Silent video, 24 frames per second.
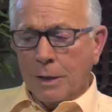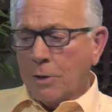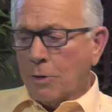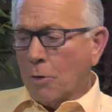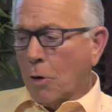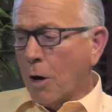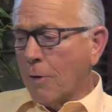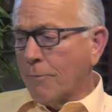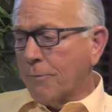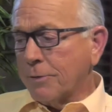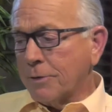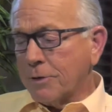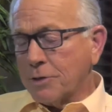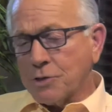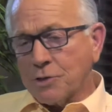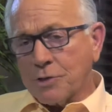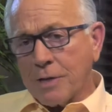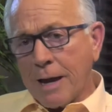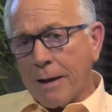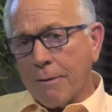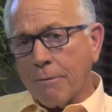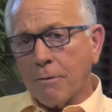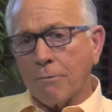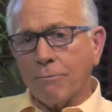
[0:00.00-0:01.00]
to offer the
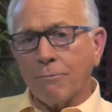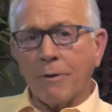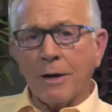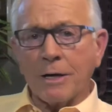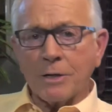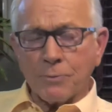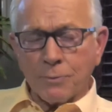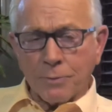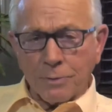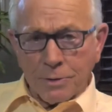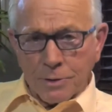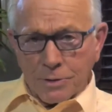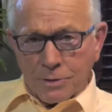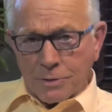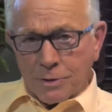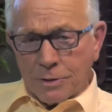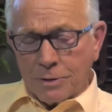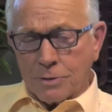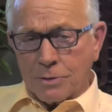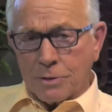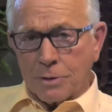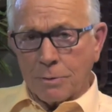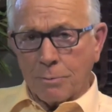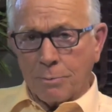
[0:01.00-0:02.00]
sacrifice for the
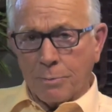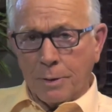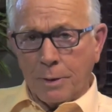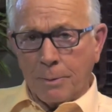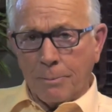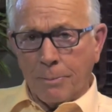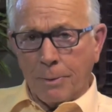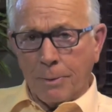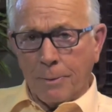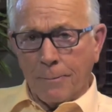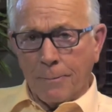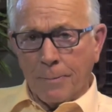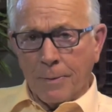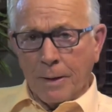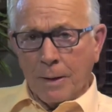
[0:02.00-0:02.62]
sins of the people.